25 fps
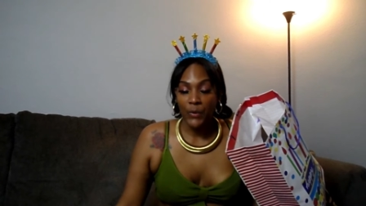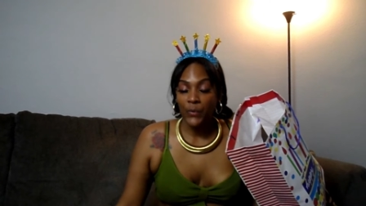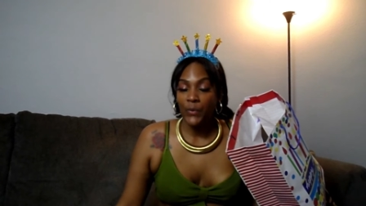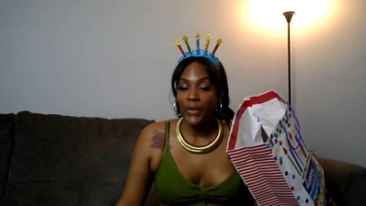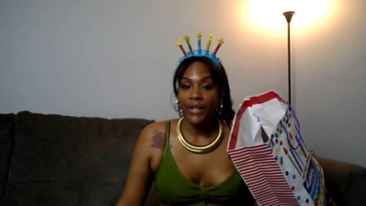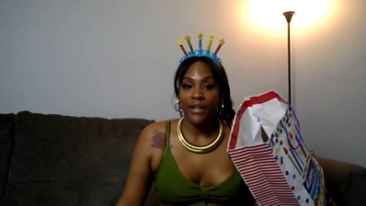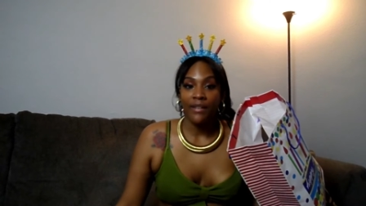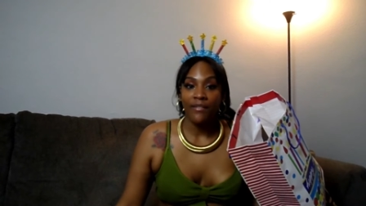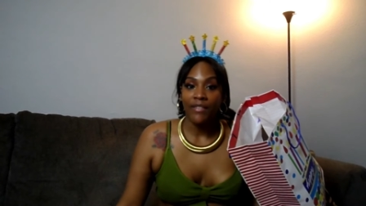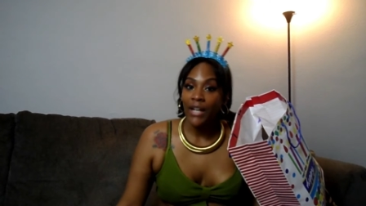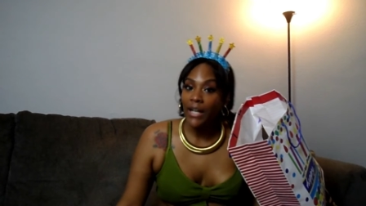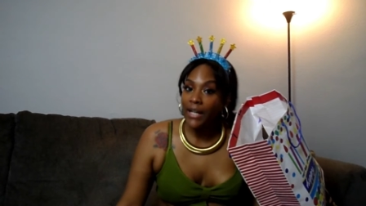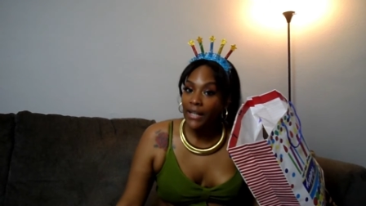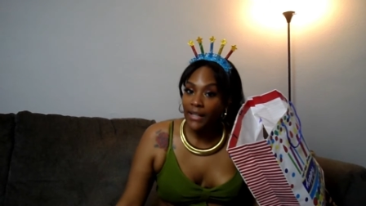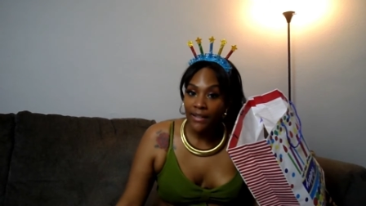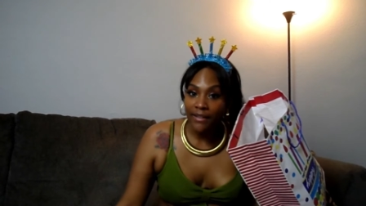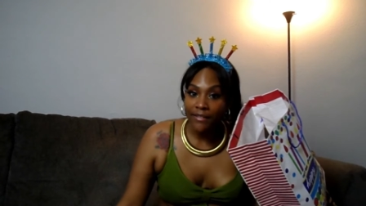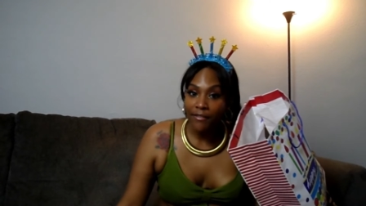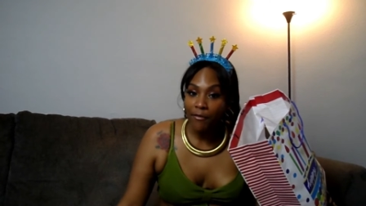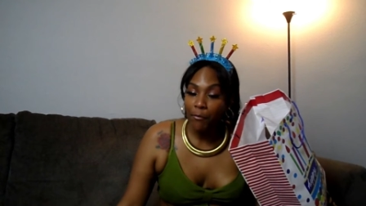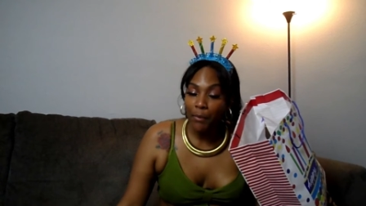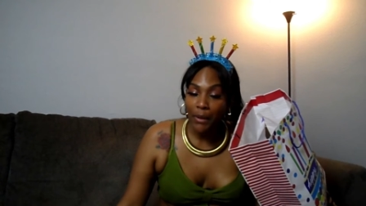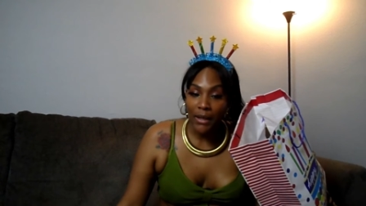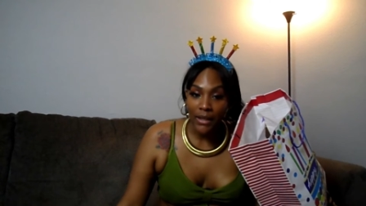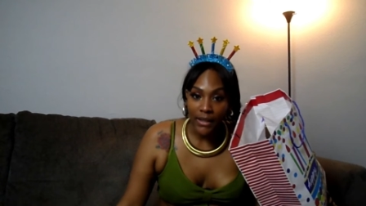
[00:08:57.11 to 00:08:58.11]
whenever I
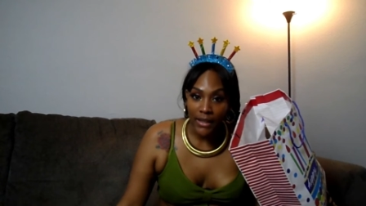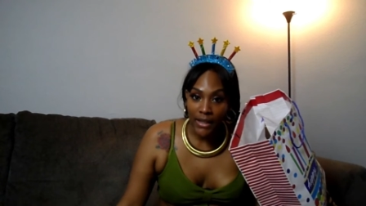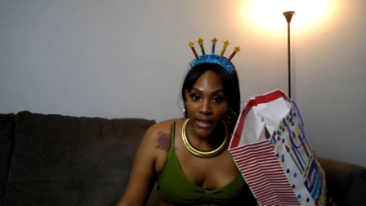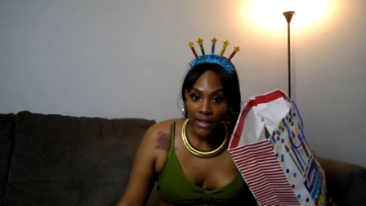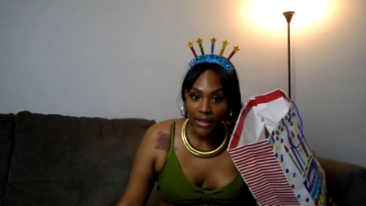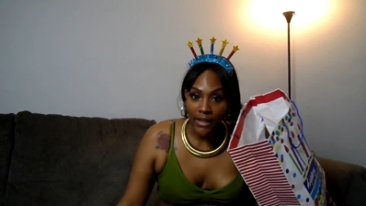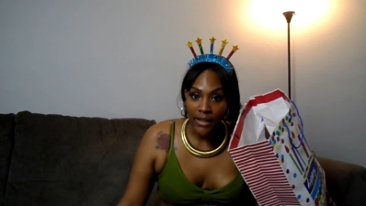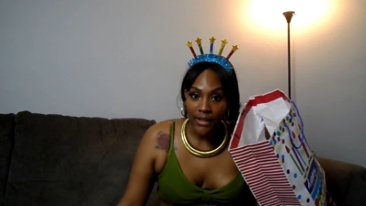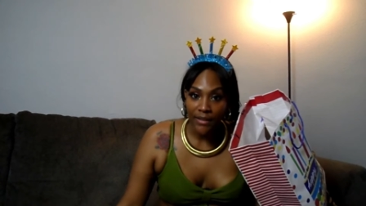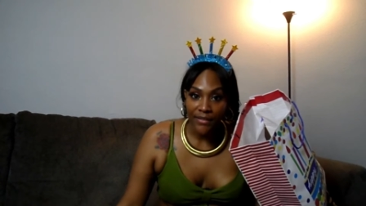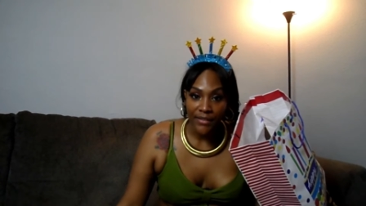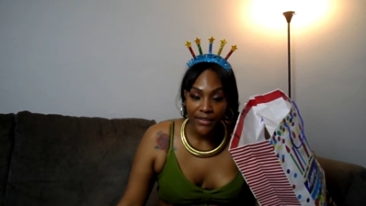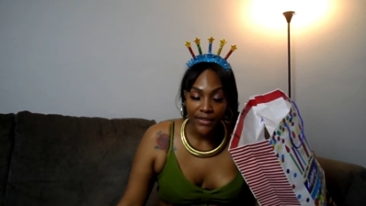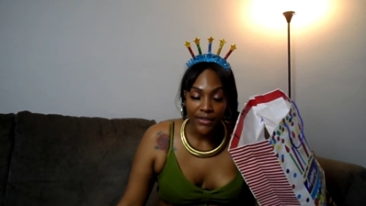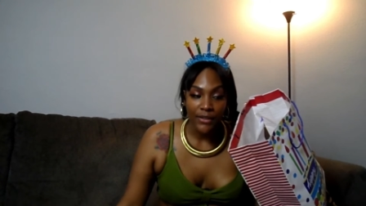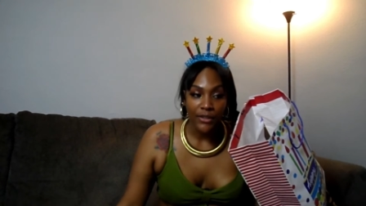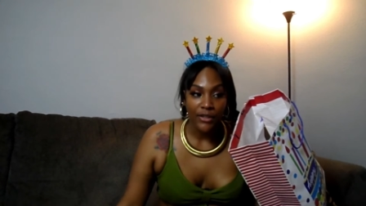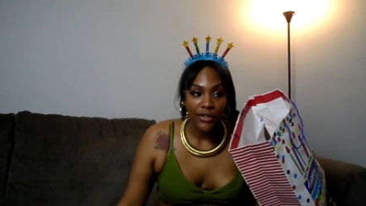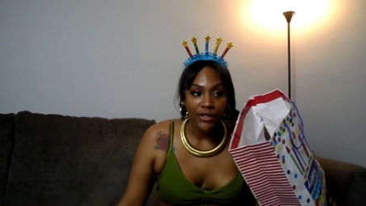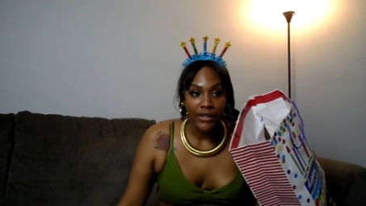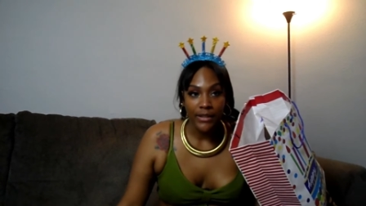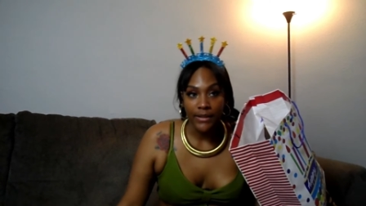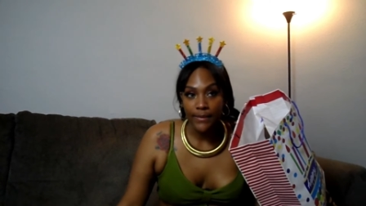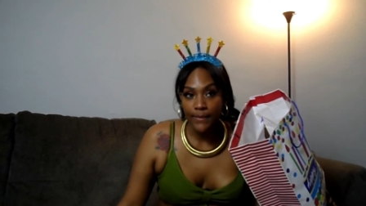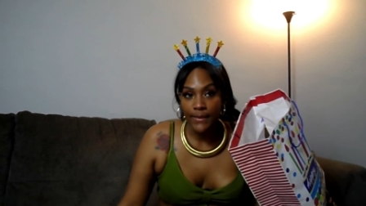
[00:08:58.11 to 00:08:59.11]
give birthday
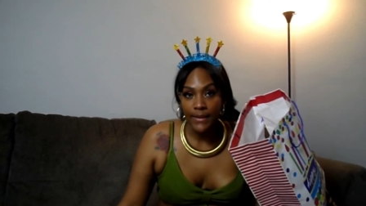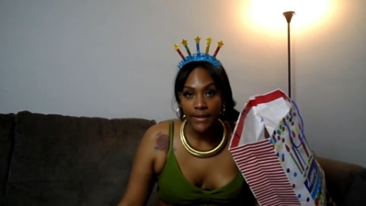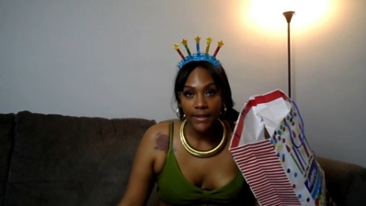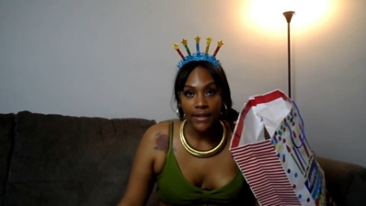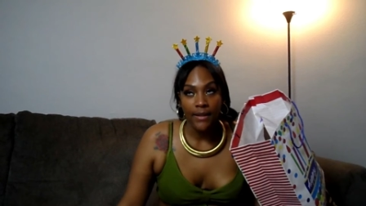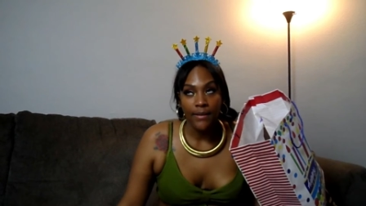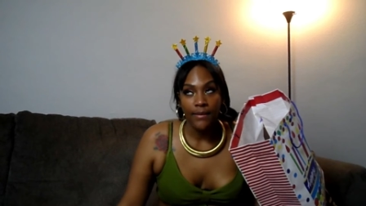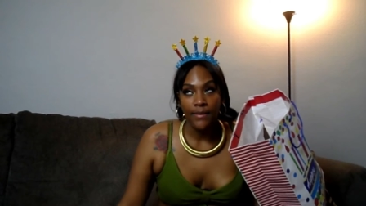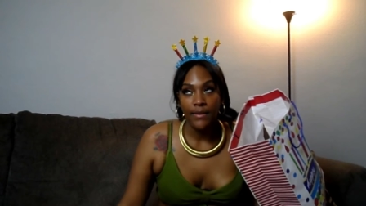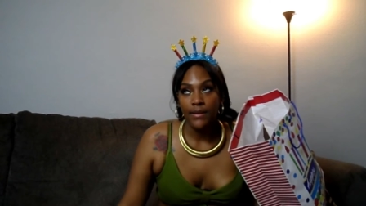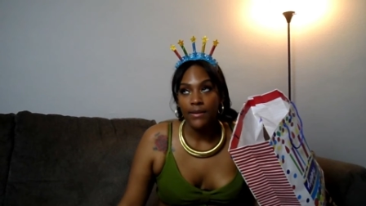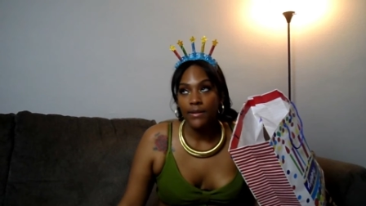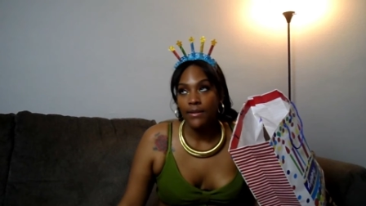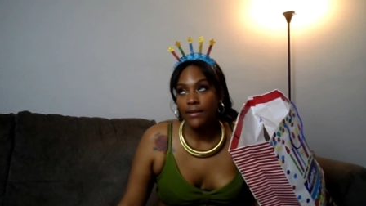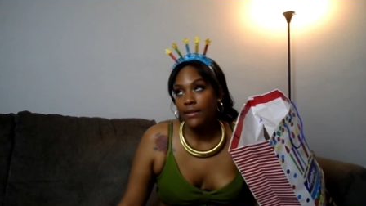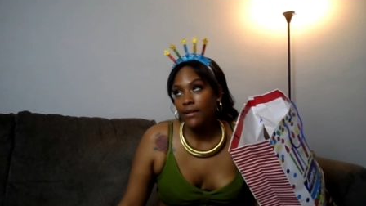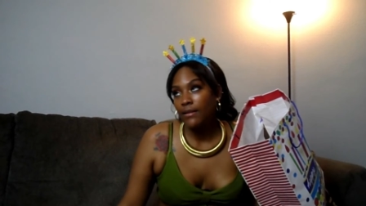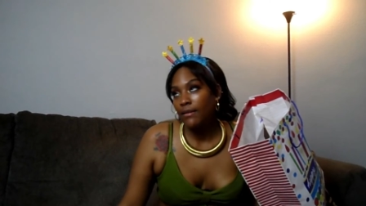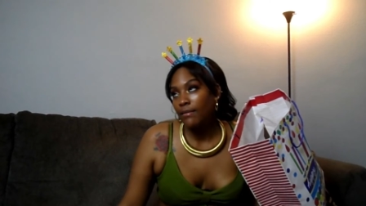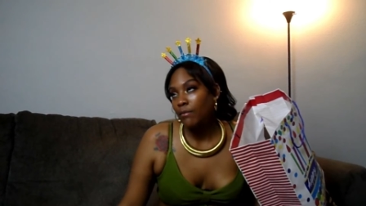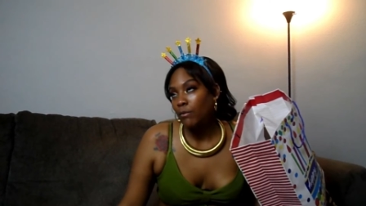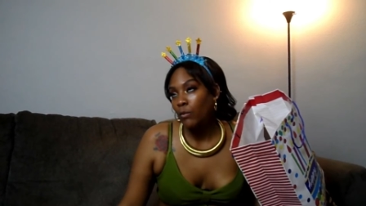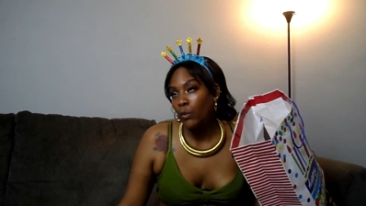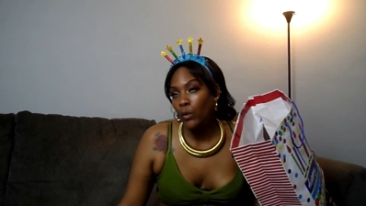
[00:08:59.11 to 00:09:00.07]
gifts, Christmas gifts,